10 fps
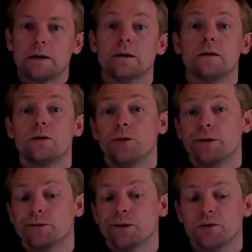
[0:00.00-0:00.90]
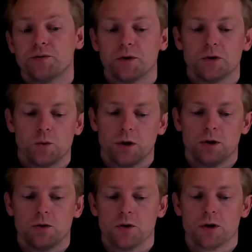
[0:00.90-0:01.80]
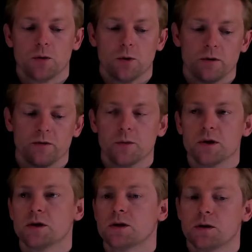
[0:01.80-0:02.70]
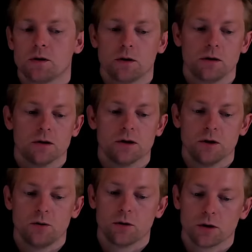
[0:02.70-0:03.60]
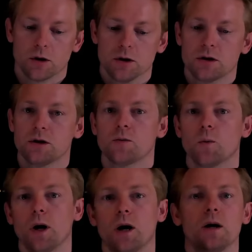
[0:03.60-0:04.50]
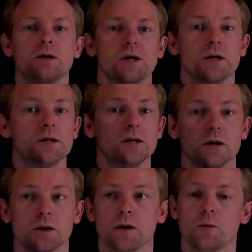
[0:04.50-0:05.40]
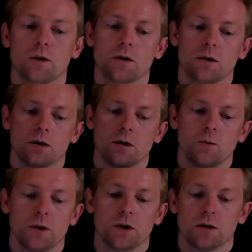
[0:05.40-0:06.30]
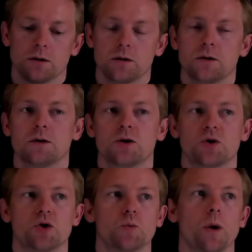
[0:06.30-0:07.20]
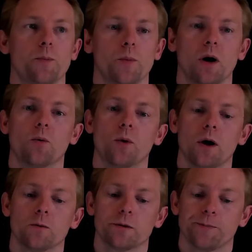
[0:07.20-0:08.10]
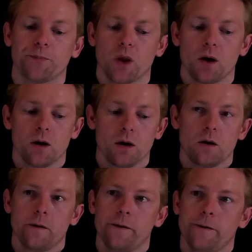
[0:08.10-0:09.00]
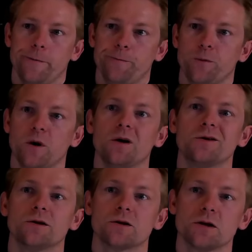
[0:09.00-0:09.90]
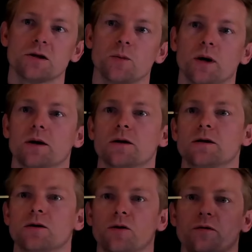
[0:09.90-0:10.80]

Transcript: doing a transfer function, we need to say one of them is 0 or constant while changing the other one, and then we can swap around. In the system like this, often the